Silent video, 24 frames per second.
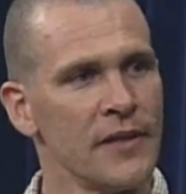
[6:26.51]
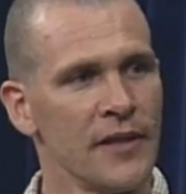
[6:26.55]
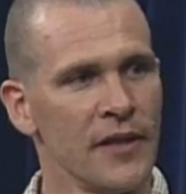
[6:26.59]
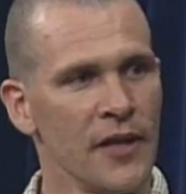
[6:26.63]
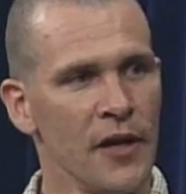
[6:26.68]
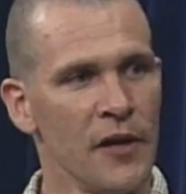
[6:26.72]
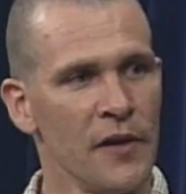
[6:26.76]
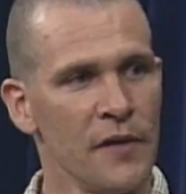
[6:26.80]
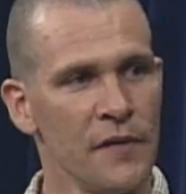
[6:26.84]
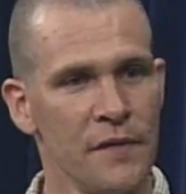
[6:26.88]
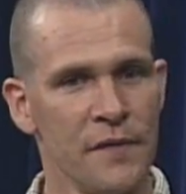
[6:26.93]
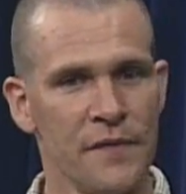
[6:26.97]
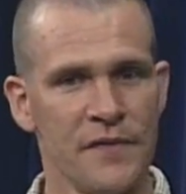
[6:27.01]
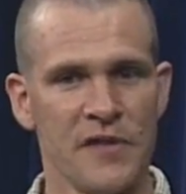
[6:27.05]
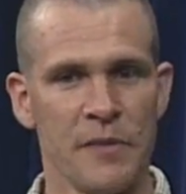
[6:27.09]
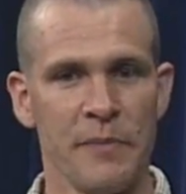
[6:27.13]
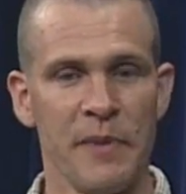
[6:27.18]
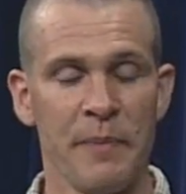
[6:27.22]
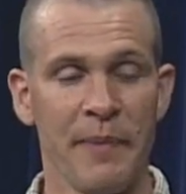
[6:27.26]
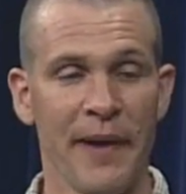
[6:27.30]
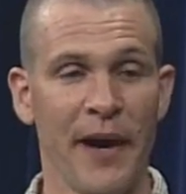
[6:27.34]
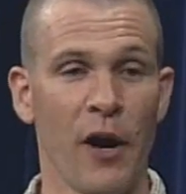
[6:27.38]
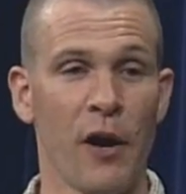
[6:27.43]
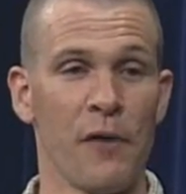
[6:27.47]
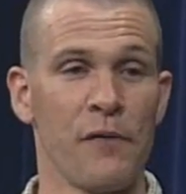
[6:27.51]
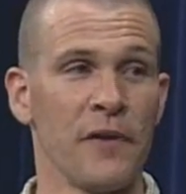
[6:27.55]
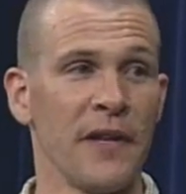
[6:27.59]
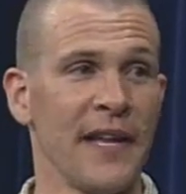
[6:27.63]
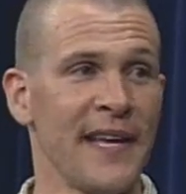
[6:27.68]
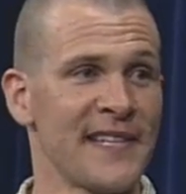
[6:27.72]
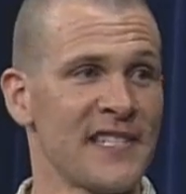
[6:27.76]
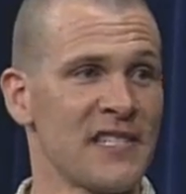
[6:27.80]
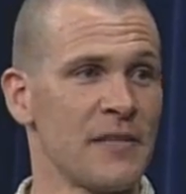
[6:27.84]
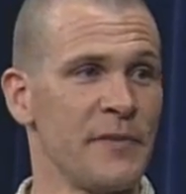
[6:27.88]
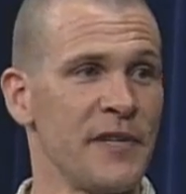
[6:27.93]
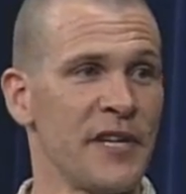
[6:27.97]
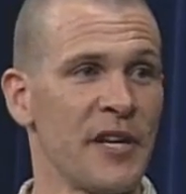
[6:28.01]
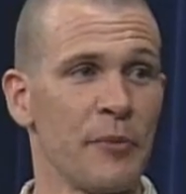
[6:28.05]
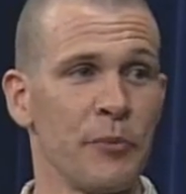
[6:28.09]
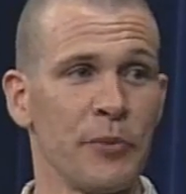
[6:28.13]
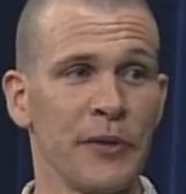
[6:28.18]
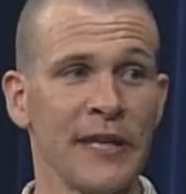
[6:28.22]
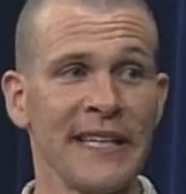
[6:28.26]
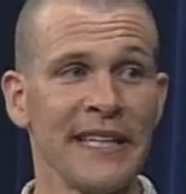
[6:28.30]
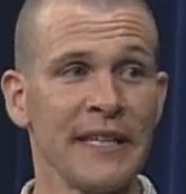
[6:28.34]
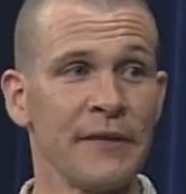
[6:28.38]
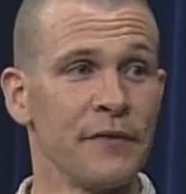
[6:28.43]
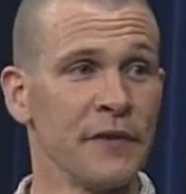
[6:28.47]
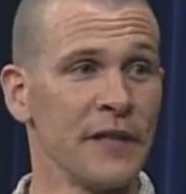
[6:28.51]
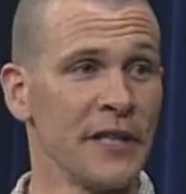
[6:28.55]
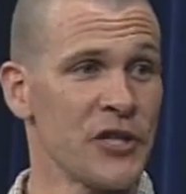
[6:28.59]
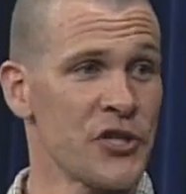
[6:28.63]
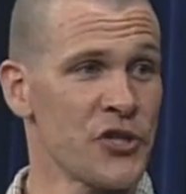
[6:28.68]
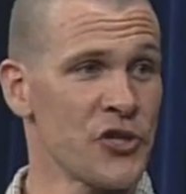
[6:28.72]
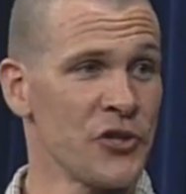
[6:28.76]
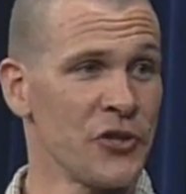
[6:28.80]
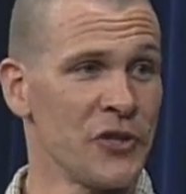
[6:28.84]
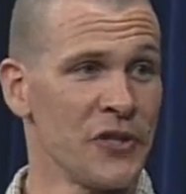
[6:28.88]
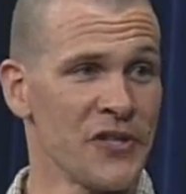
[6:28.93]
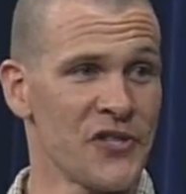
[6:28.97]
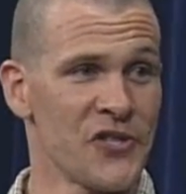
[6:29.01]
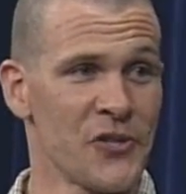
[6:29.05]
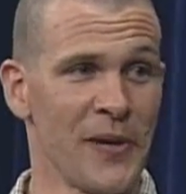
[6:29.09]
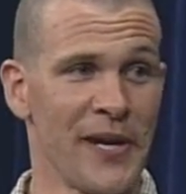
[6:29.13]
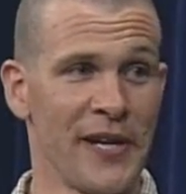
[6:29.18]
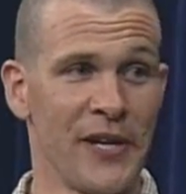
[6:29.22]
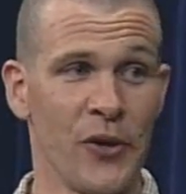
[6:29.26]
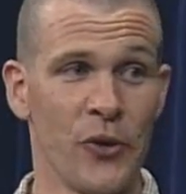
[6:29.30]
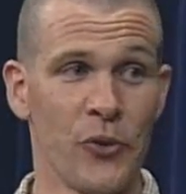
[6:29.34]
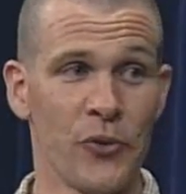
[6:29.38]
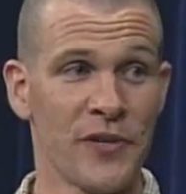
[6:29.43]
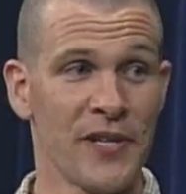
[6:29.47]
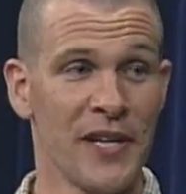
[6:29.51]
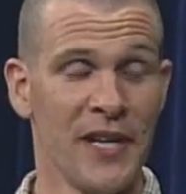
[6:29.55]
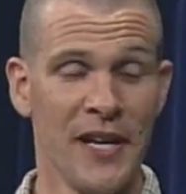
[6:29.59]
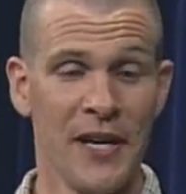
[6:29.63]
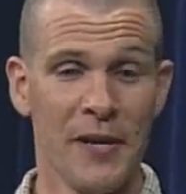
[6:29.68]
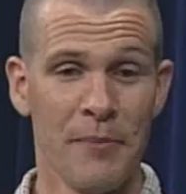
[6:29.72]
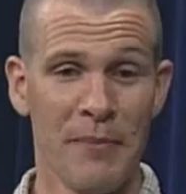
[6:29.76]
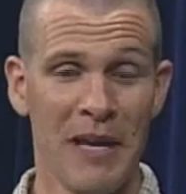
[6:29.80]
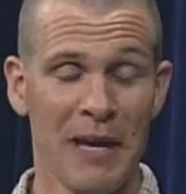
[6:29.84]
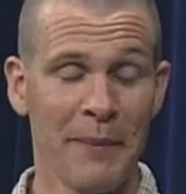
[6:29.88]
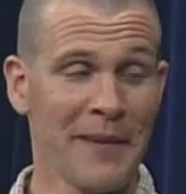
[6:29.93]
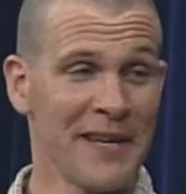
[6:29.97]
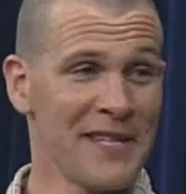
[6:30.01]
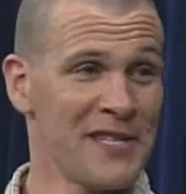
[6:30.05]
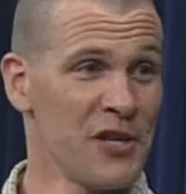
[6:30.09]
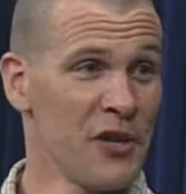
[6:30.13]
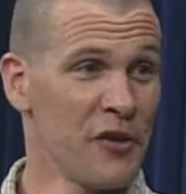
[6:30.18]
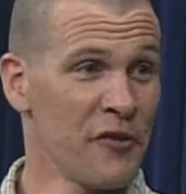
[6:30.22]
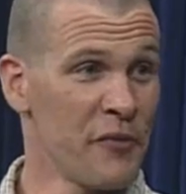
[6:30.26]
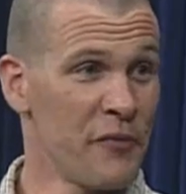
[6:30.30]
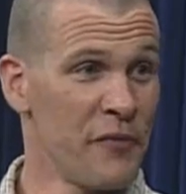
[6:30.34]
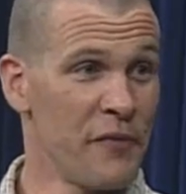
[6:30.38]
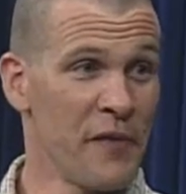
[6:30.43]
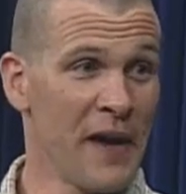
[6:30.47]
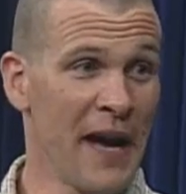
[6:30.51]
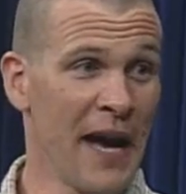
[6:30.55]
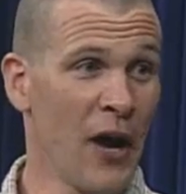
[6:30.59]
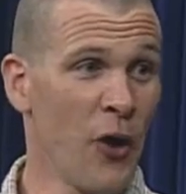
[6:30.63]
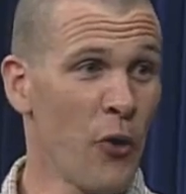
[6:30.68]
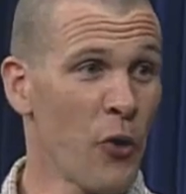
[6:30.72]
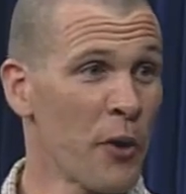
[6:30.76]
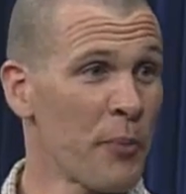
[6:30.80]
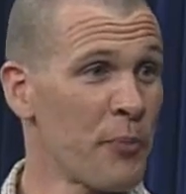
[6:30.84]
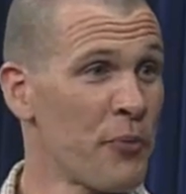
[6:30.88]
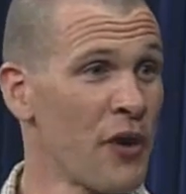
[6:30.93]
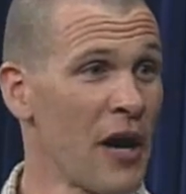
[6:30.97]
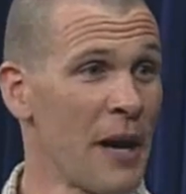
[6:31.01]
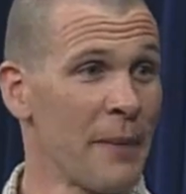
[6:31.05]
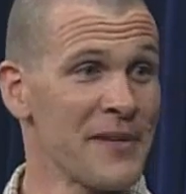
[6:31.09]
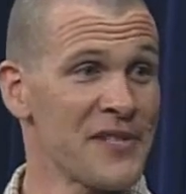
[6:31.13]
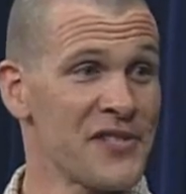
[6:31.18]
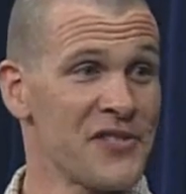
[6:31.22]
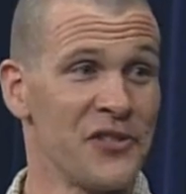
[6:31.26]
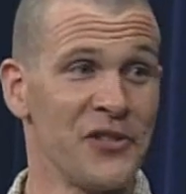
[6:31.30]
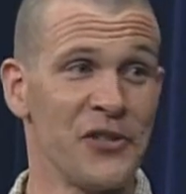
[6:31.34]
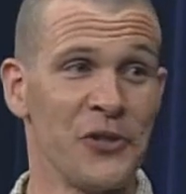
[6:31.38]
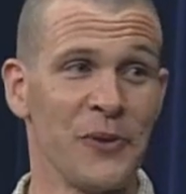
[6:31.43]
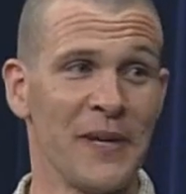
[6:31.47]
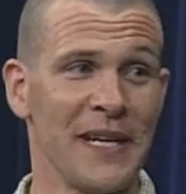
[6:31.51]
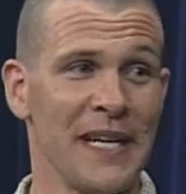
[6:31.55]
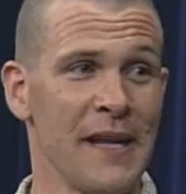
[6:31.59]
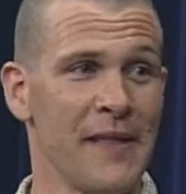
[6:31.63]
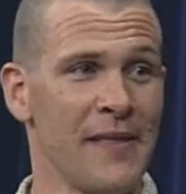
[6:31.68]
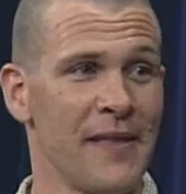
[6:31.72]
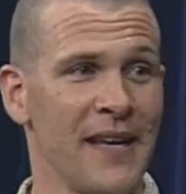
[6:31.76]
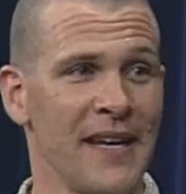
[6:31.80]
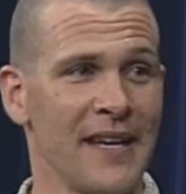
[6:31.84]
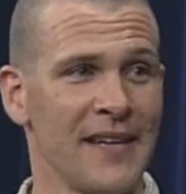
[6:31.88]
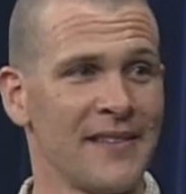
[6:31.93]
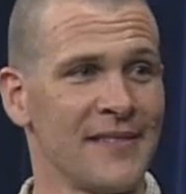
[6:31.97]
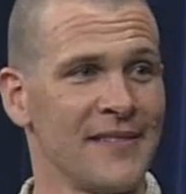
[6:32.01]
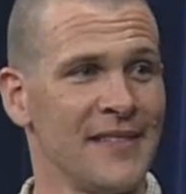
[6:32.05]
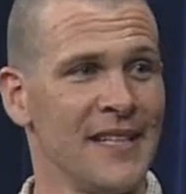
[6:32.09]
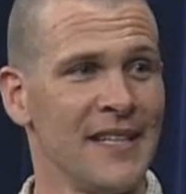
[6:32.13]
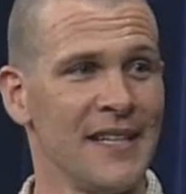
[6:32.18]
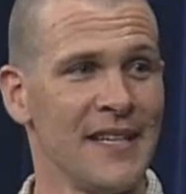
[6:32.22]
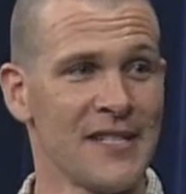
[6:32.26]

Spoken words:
Love, to be powerful, has to be completely volitional, so I don't make myself vow or promise to do anything.